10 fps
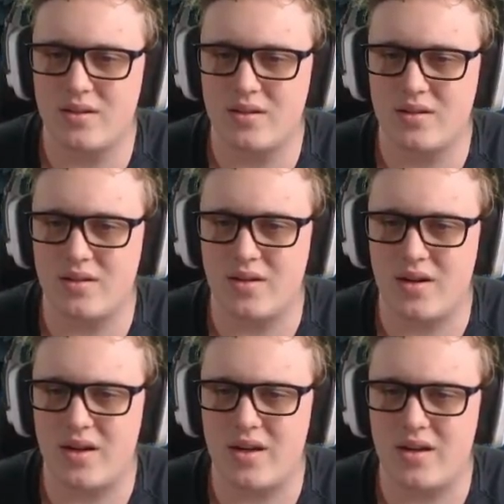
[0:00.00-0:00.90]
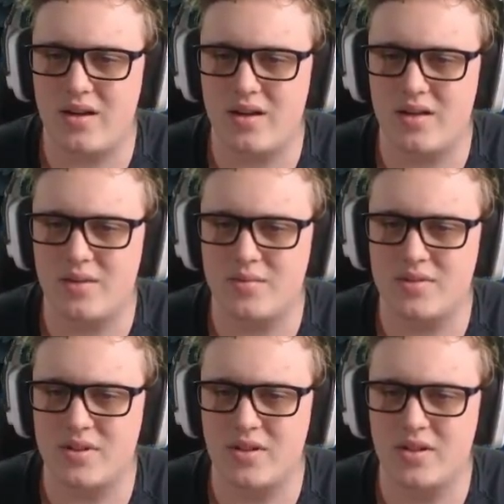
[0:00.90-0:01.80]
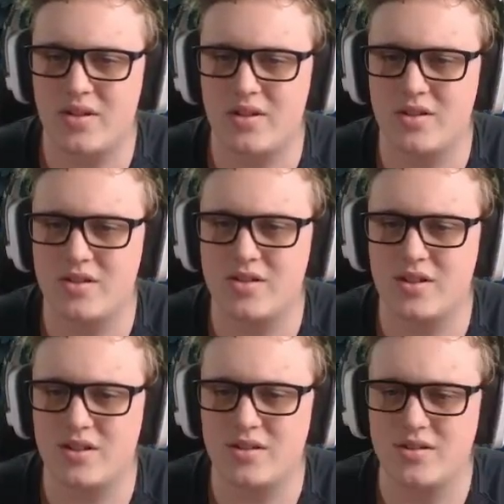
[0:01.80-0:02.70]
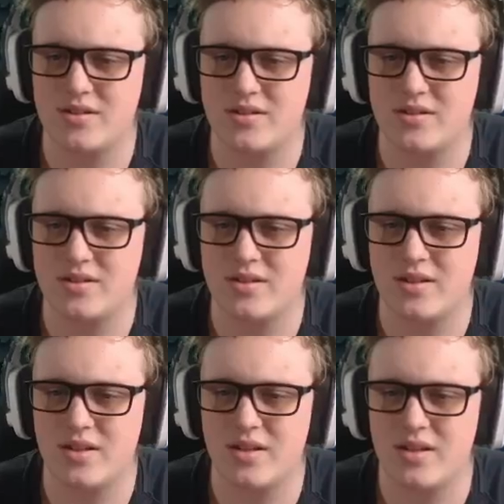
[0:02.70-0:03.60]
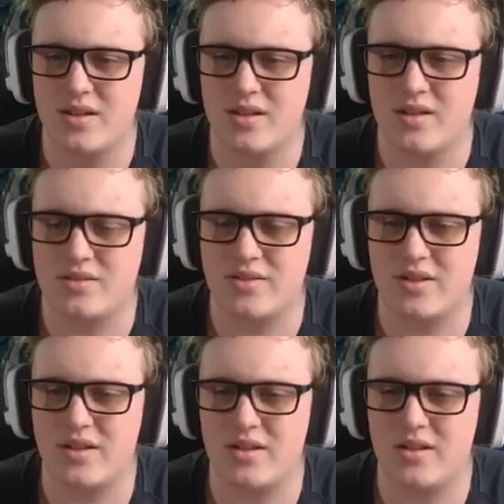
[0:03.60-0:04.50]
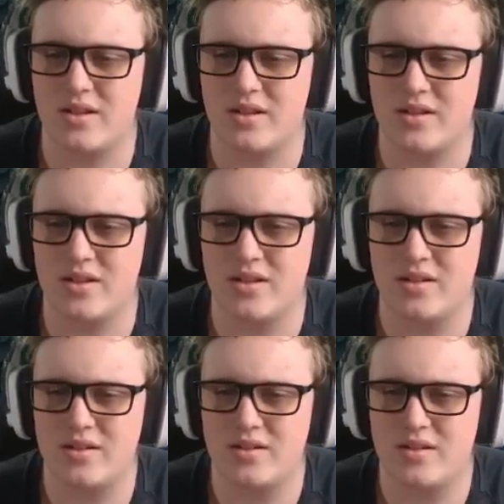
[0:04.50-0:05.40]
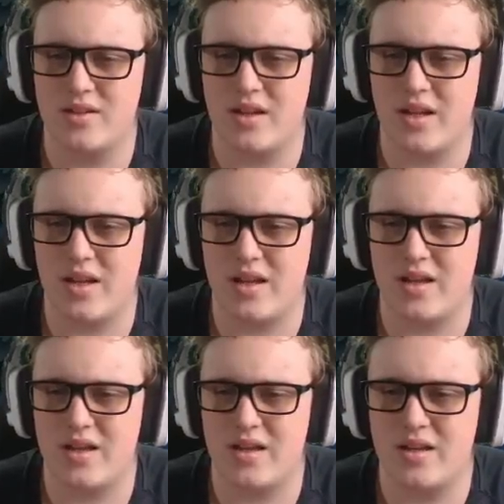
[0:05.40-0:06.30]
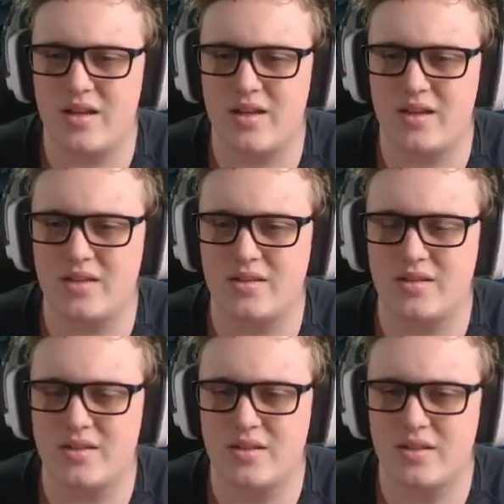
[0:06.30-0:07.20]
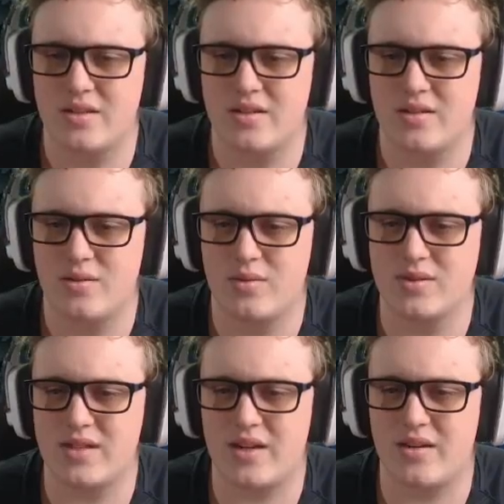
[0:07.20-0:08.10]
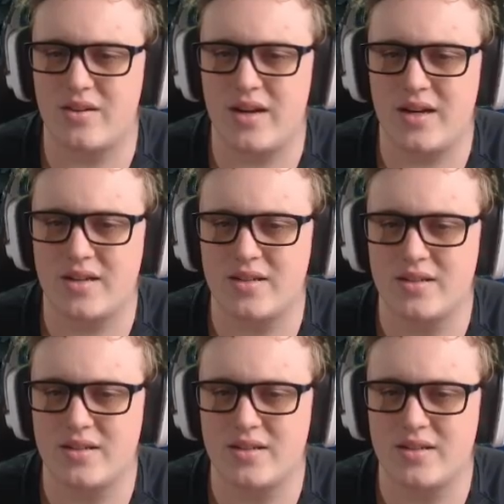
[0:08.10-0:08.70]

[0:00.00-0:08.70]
Alright, yep. It's not looking good still. It's really not looking good. And... was that correct?